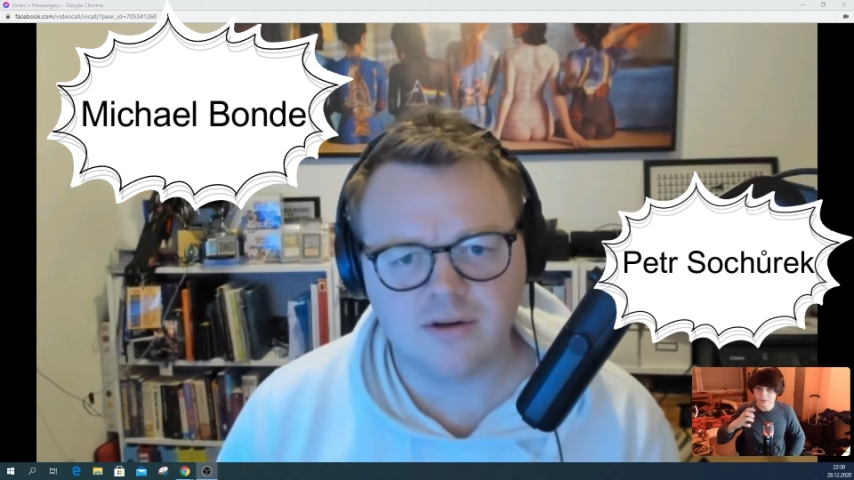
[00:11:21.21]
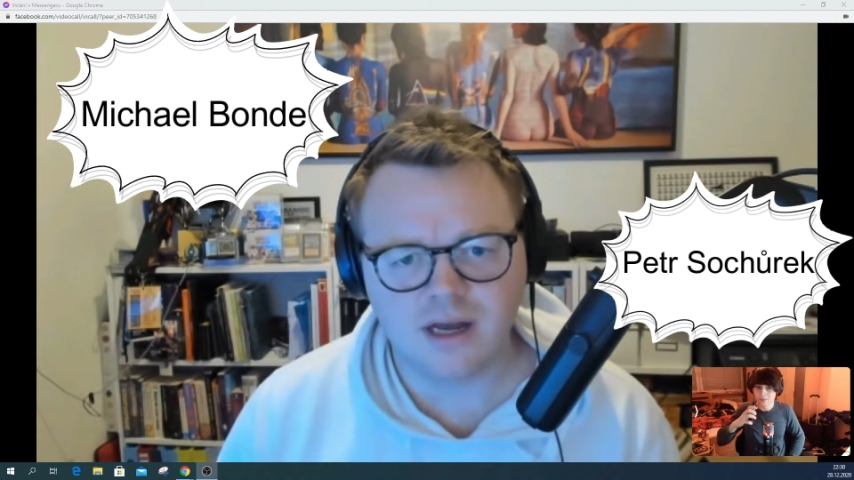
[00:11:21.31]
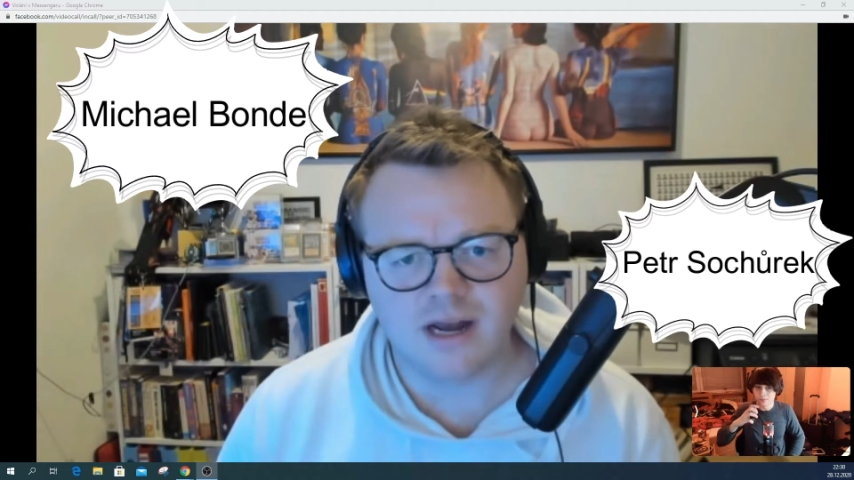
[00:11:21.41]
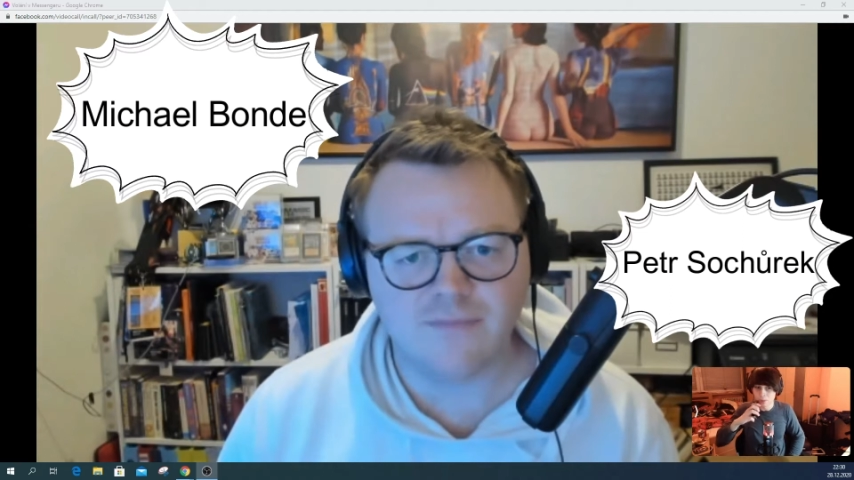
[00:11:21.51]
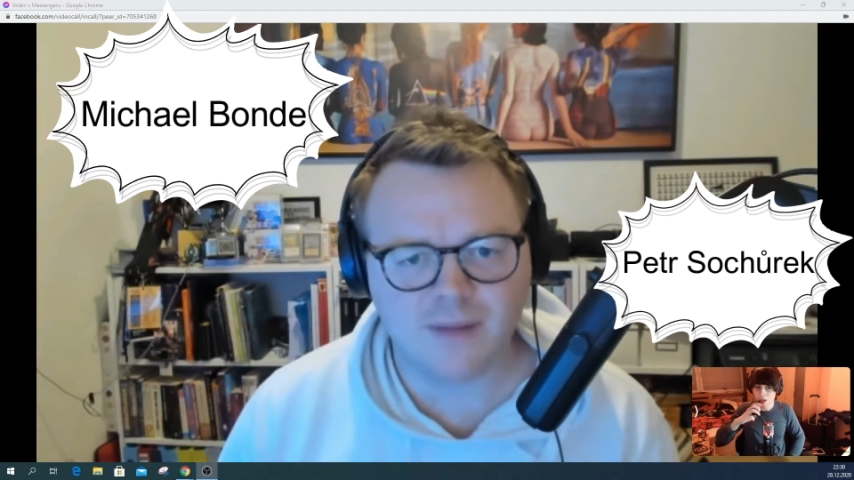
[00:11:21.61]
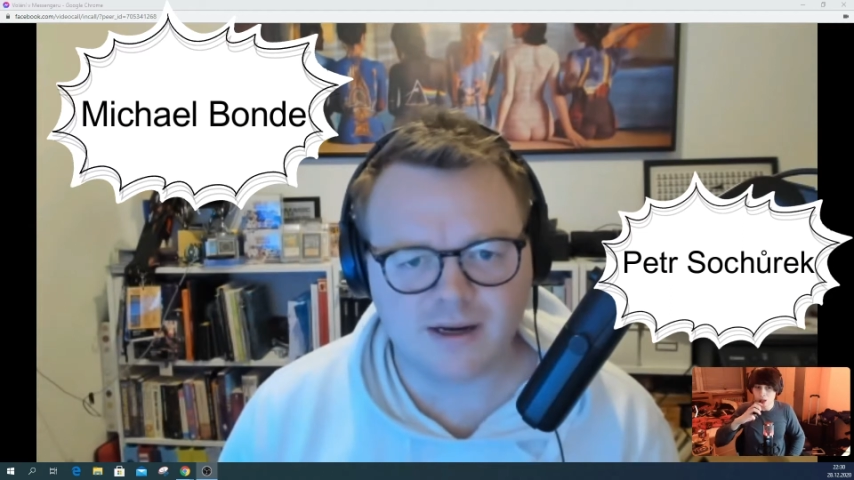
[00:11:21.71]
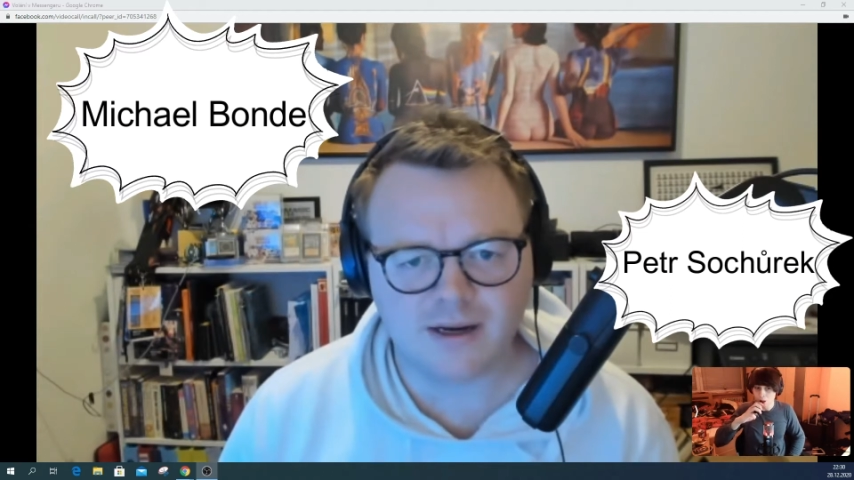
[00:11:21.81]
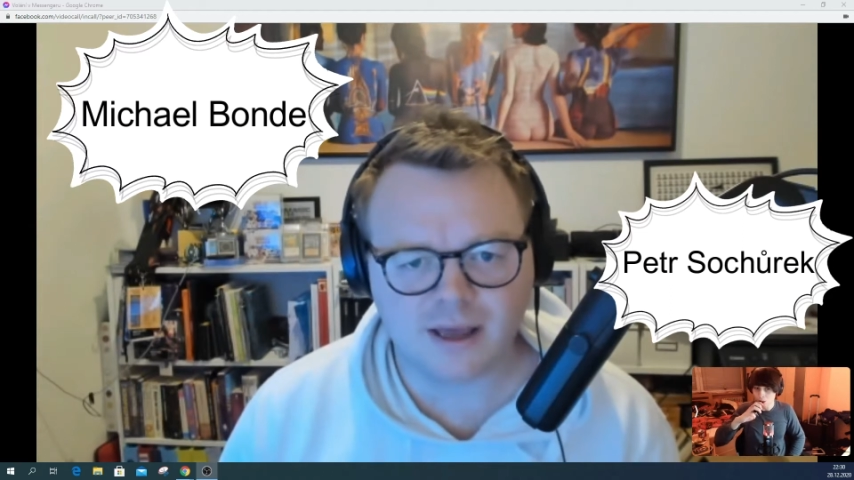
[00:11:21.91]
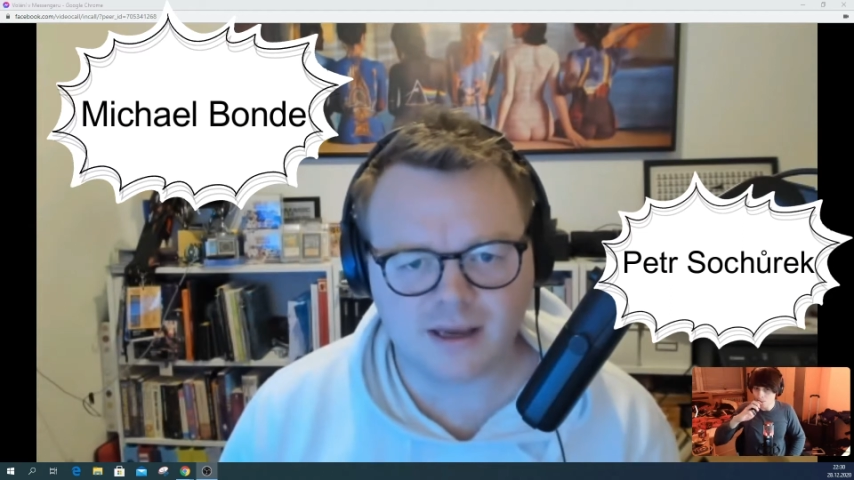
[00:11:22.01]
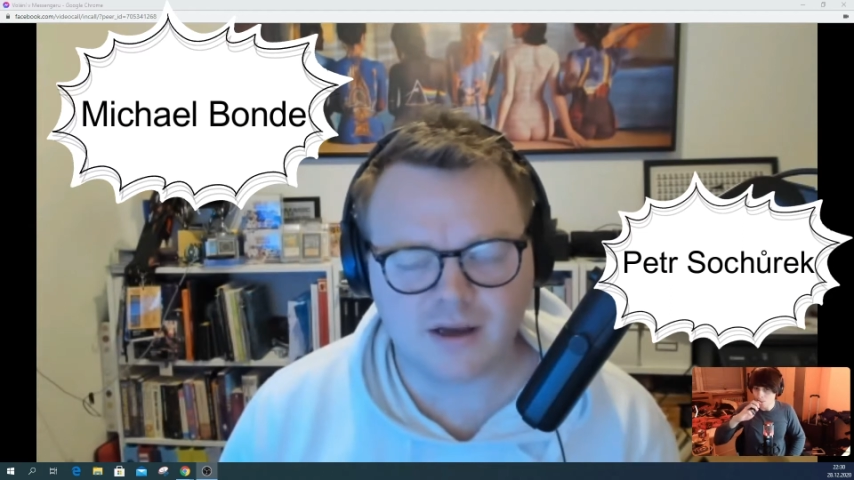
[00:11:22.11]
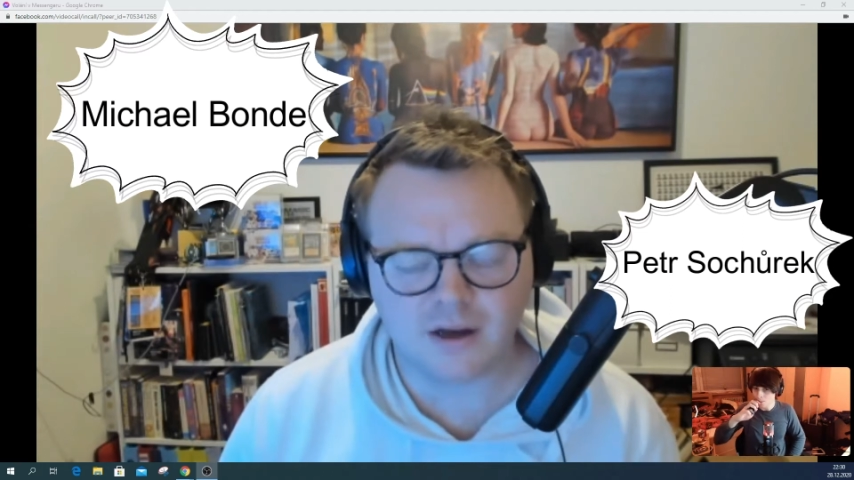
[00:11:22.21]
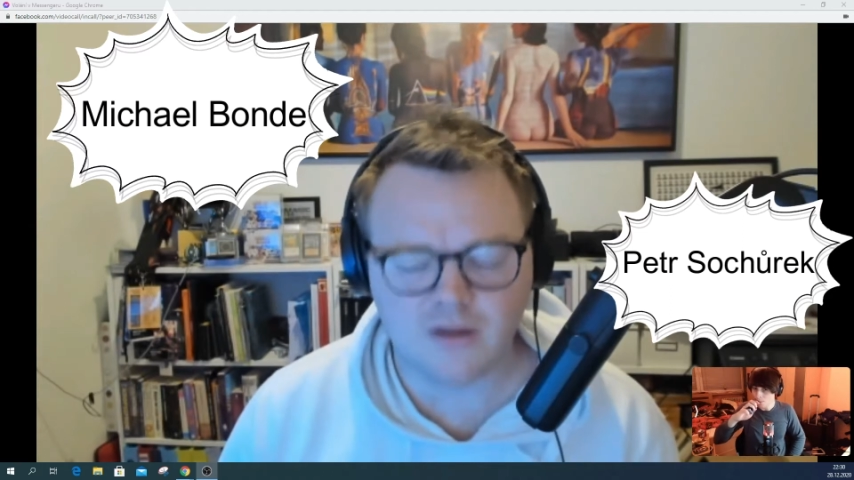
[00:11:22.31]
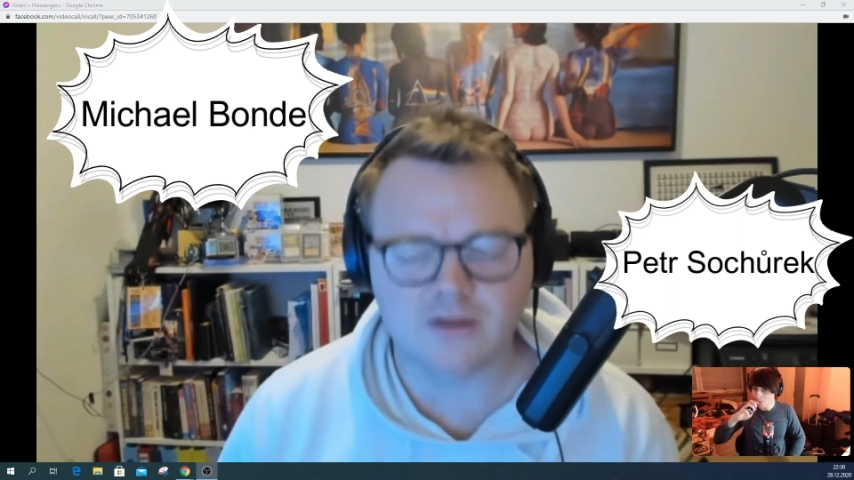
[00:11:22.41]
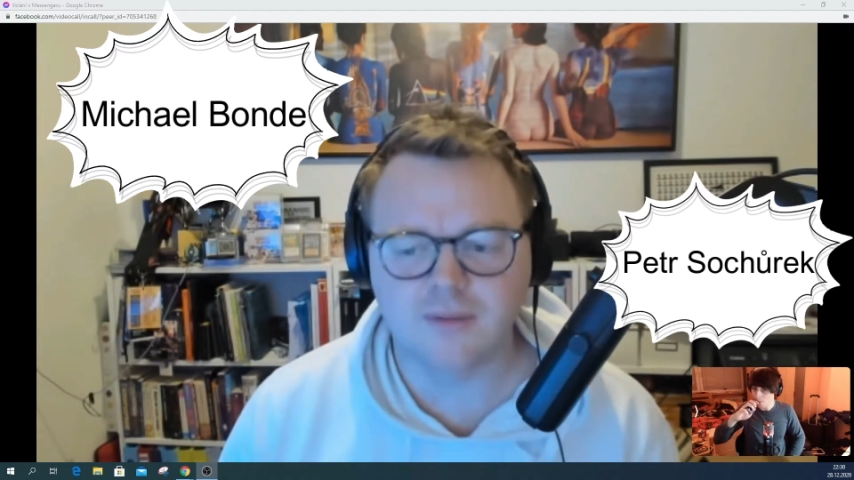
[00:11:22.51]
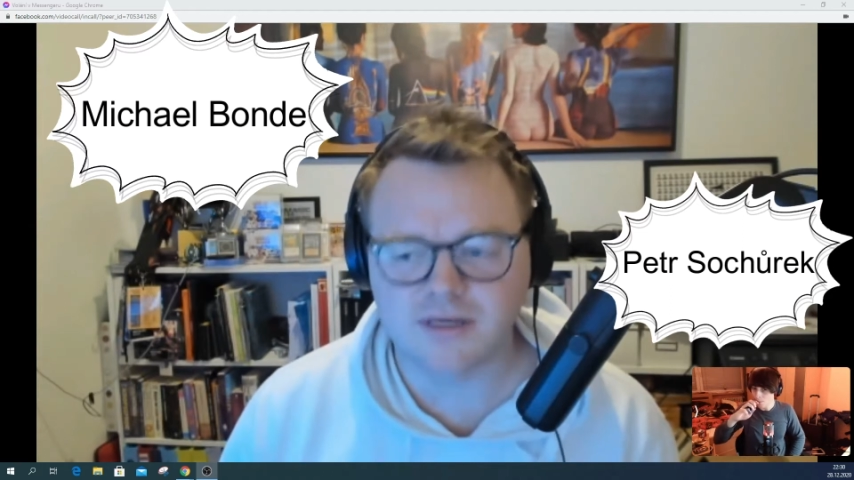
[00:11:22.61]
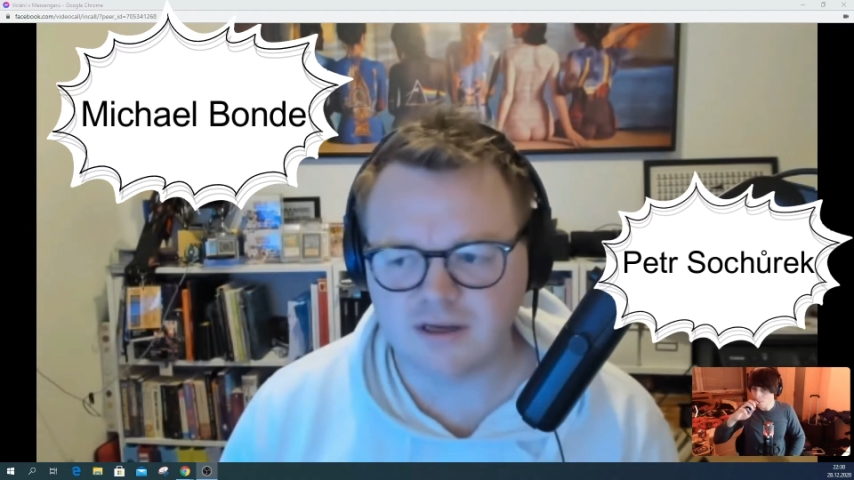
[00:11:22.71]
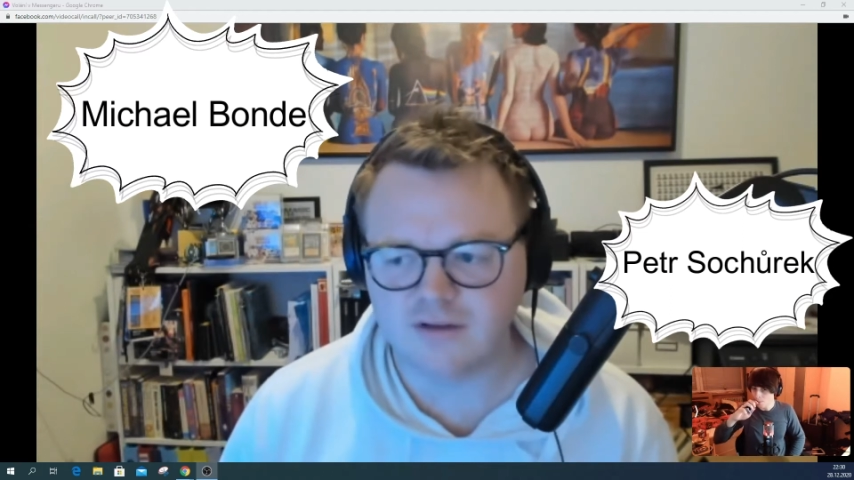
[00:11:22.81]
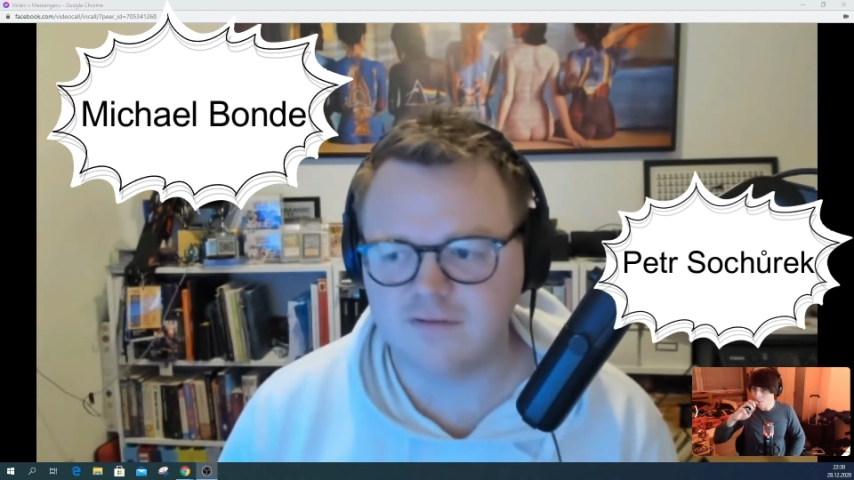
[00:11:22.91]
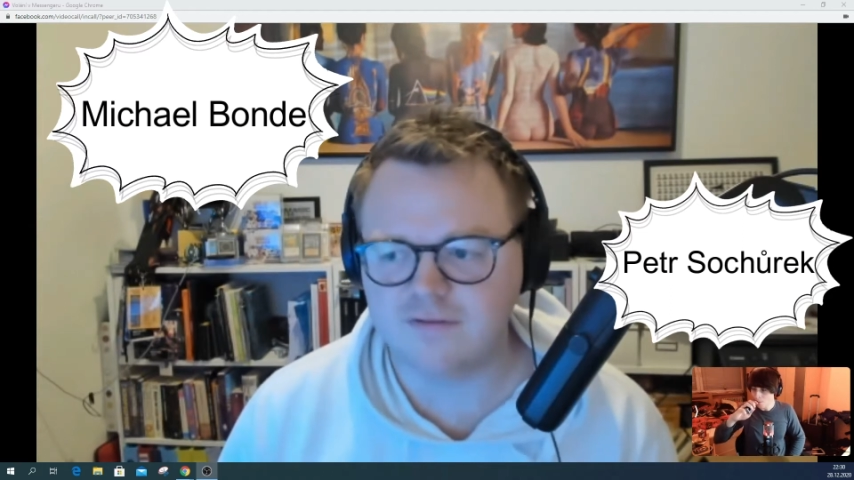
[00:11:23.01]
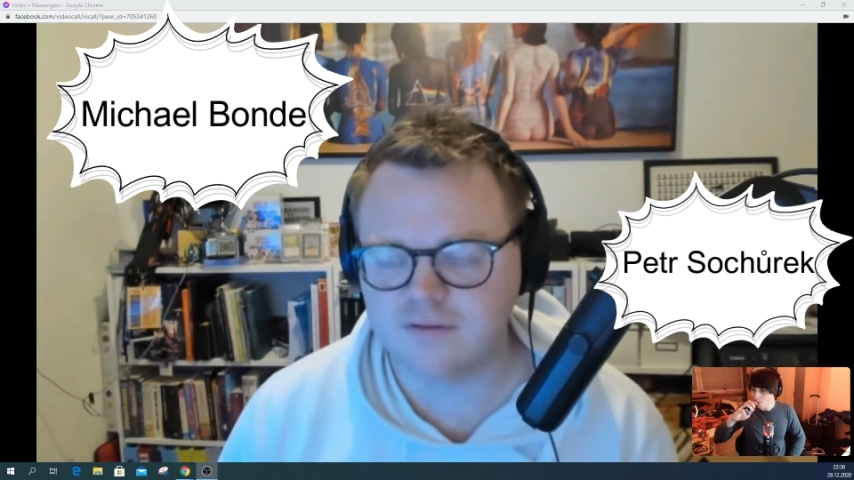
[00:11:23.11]
and I've played it like a lot
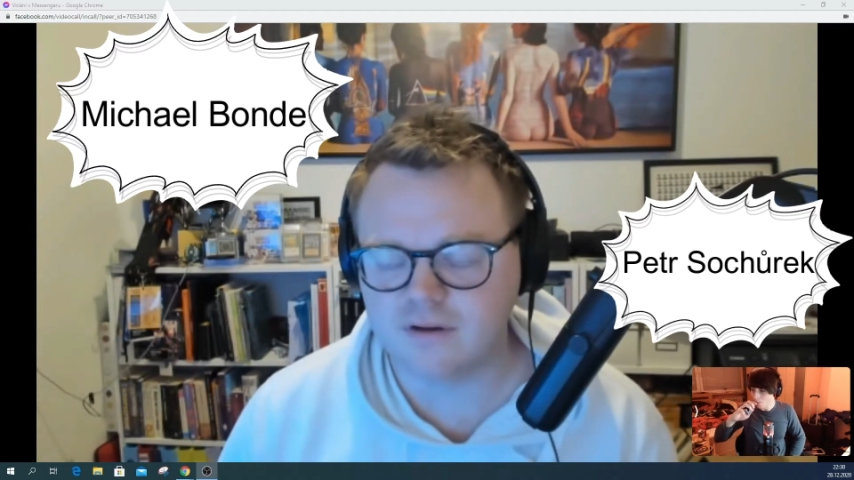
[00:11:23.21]
myself,